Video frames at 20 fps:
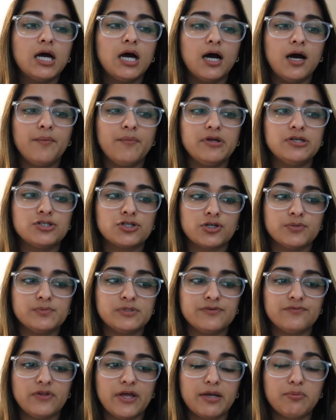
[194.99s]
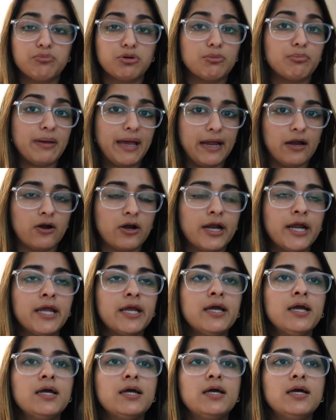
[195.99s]
um, in terms of like
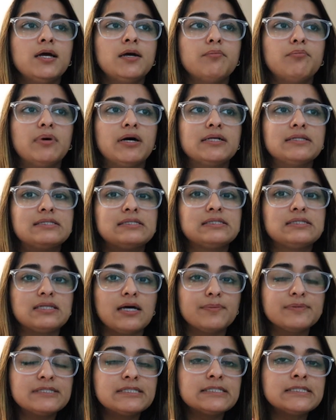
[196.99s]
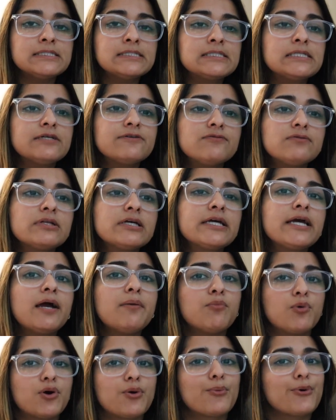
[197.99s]
preparing, but substantively
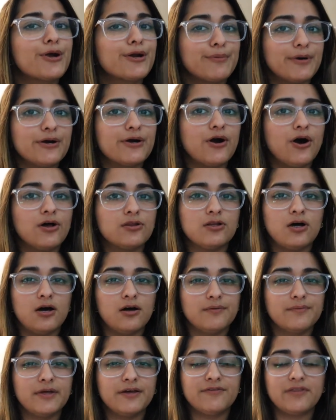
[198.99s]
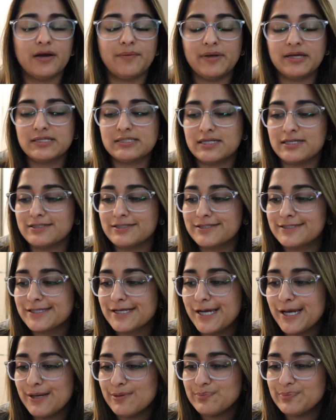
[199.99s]
I'm more worried about con law, if that makes sense.
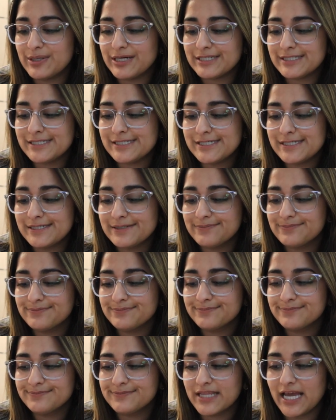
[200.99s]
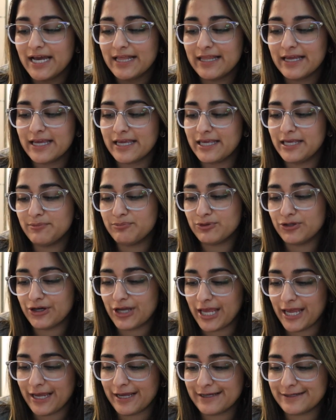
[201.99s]
But I like keep
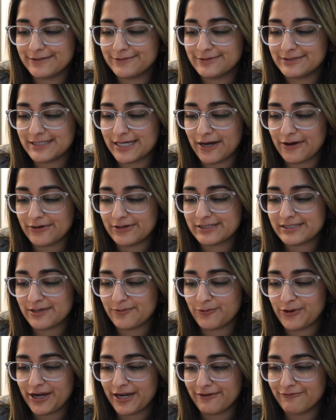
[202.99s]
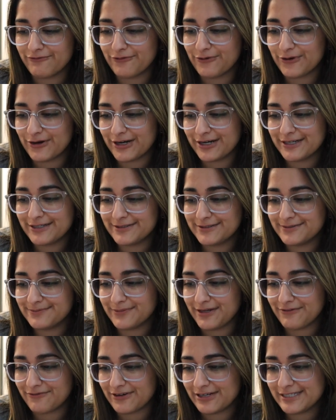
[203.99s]
looking down because I'm waiting for
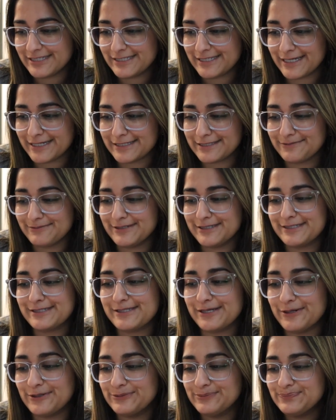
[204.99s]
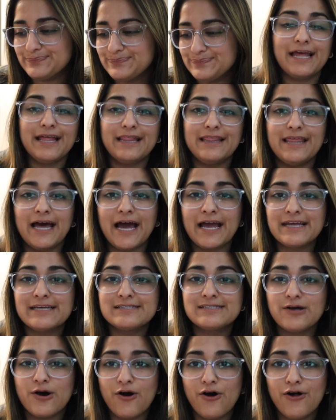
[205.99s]
my friend to text me. So that
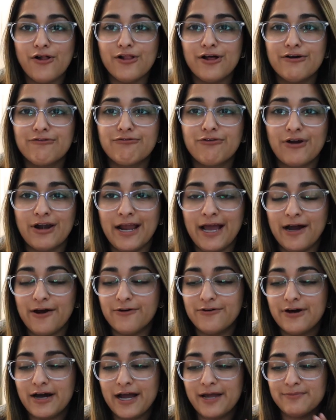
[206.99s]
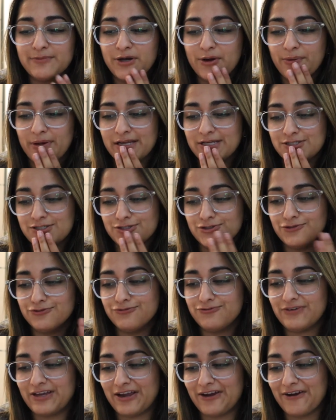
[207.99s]
is all for now. I'm going to
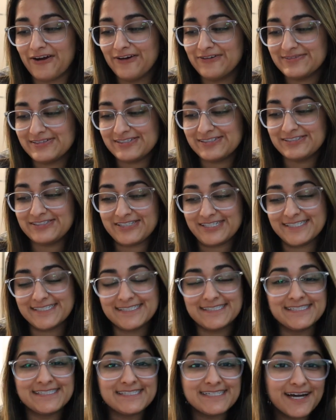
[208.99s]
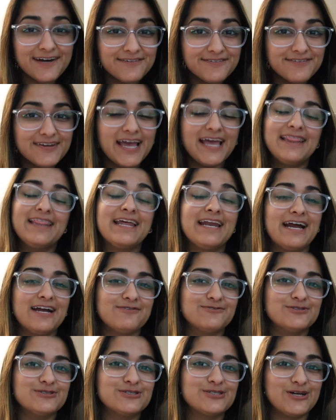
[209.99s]
figure out registration stuff, and then I
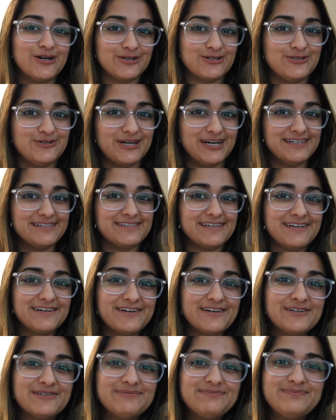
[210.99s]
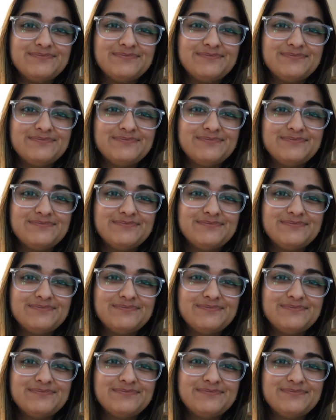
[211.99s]
will talk to you guys later.